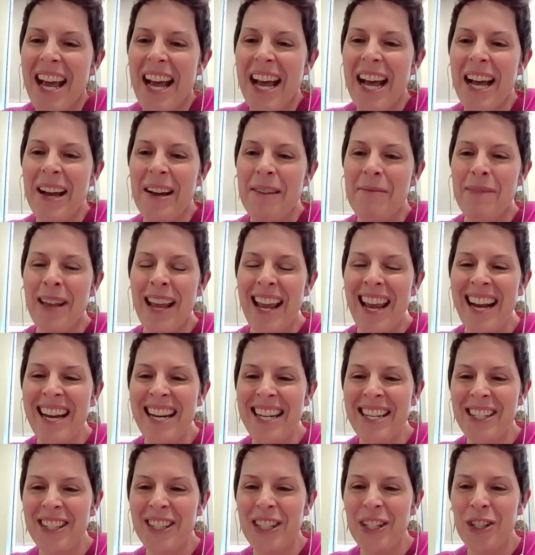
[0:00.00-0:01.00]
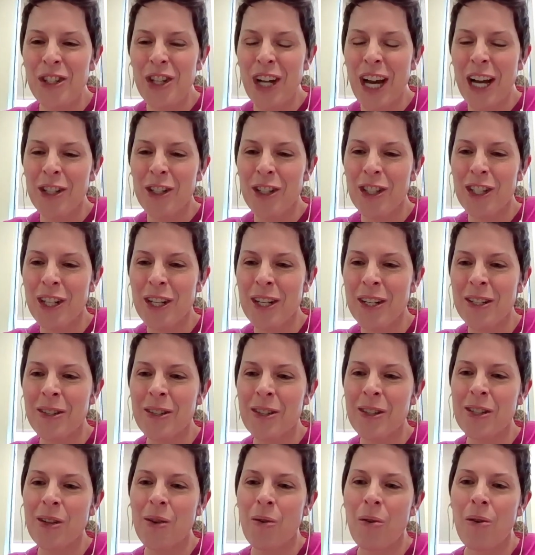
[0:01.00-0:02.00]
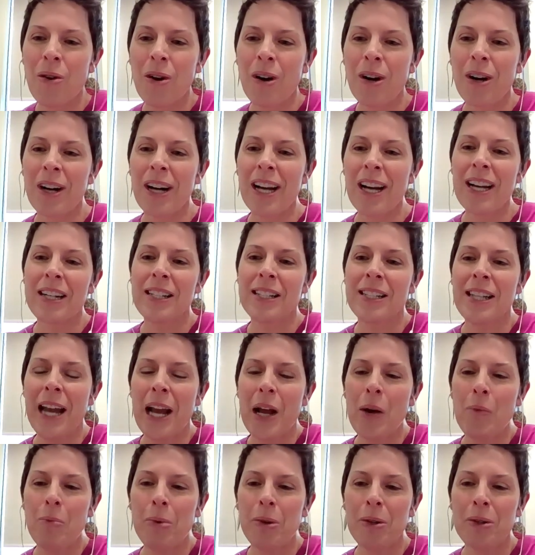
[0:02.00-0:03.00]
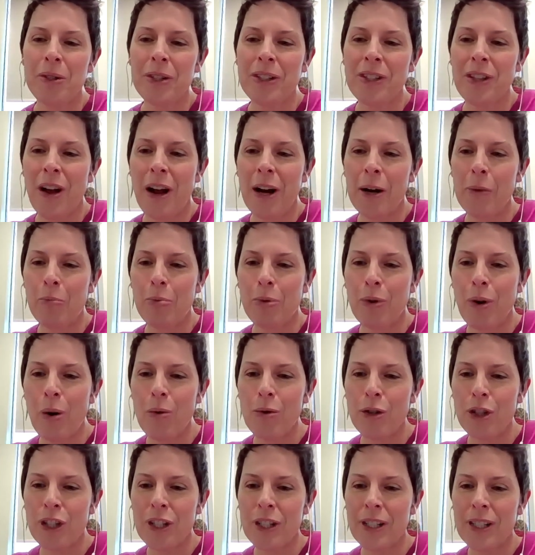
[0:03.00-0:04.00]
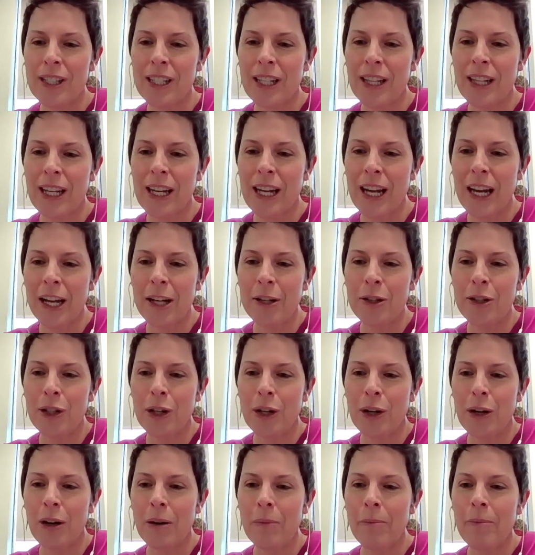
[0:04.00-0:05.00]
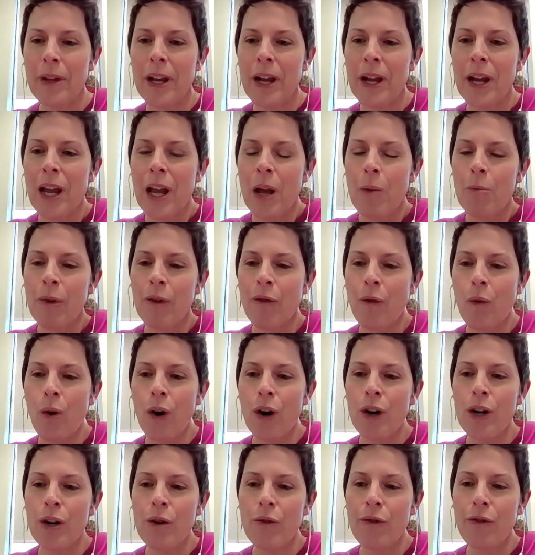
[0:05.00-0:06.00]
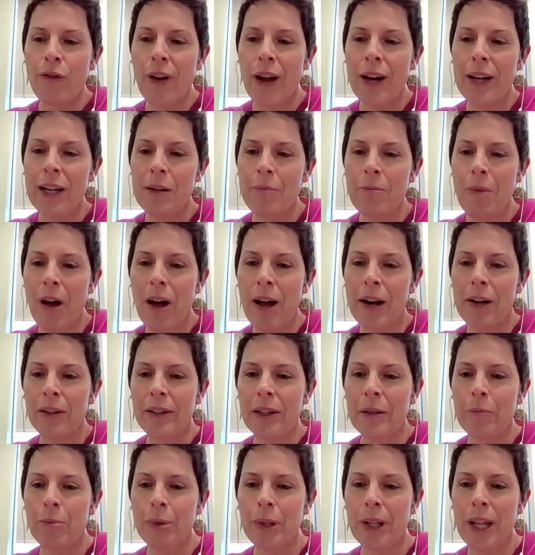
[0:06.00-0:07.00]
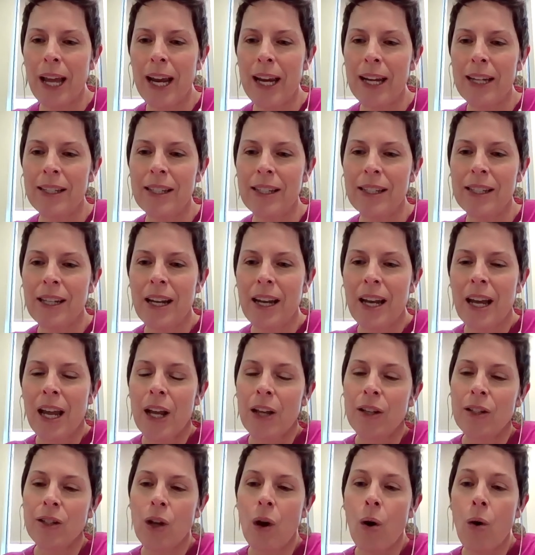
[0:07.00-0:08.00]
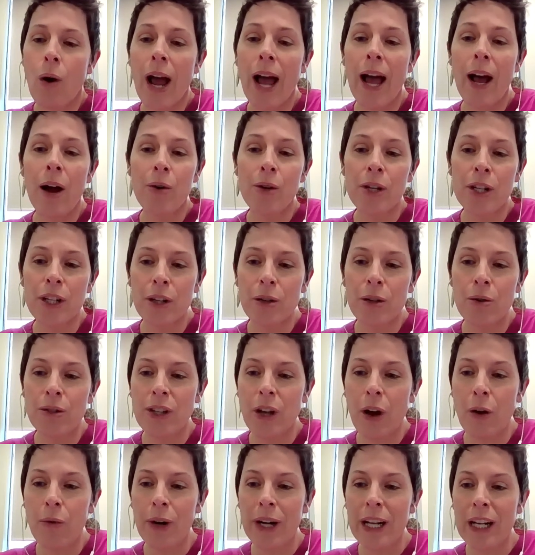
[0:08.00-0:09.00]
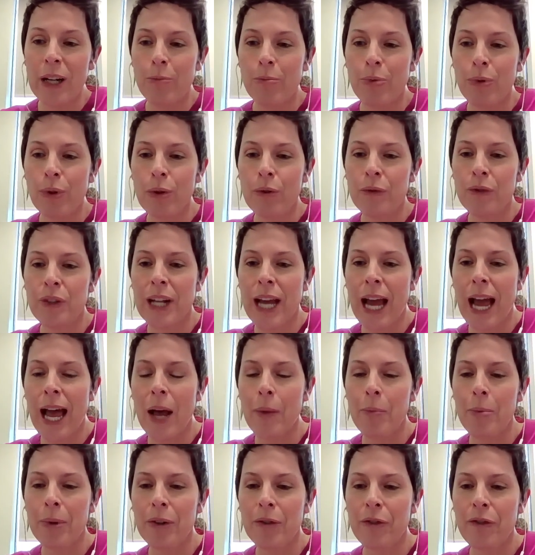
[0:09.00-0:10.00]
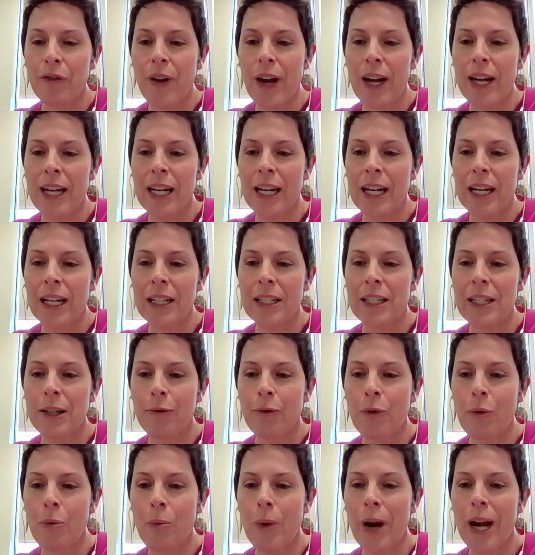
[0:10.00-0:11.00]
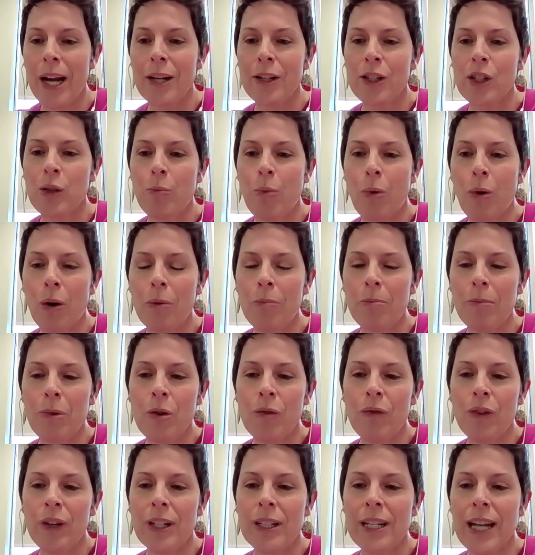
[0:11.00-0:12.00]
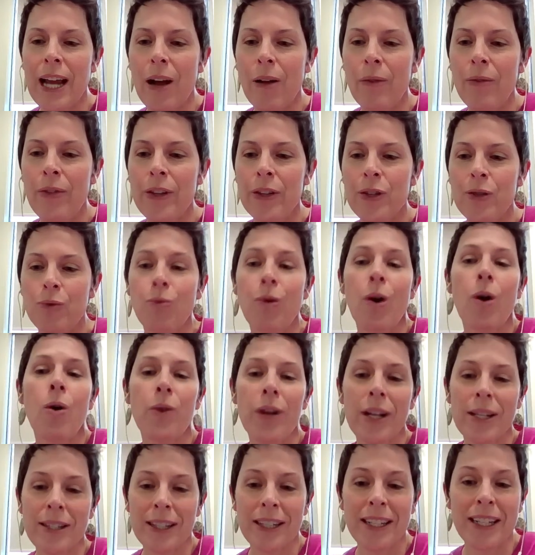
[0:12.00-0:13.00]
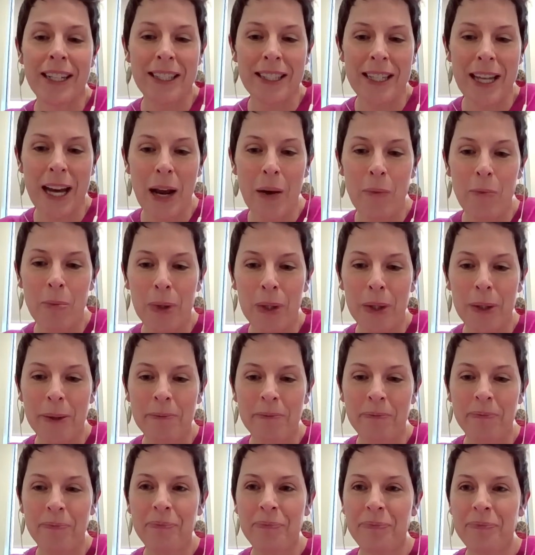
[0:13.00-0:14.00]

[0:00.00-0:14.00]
Any suggestions or examples on approaches in the interim before a new funding model in place? So how to use already approved capital funding in a different way to support moving down this road, as an example?